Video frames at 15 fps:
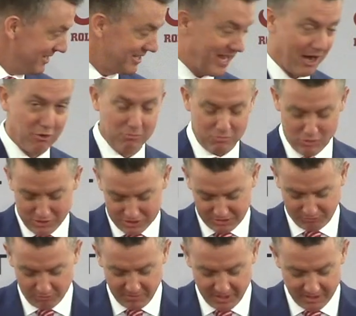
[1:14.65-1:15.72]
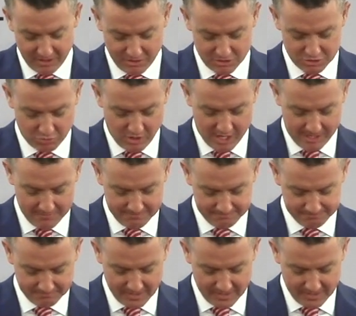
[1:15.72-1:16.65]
Karen Brooks, for being here as well.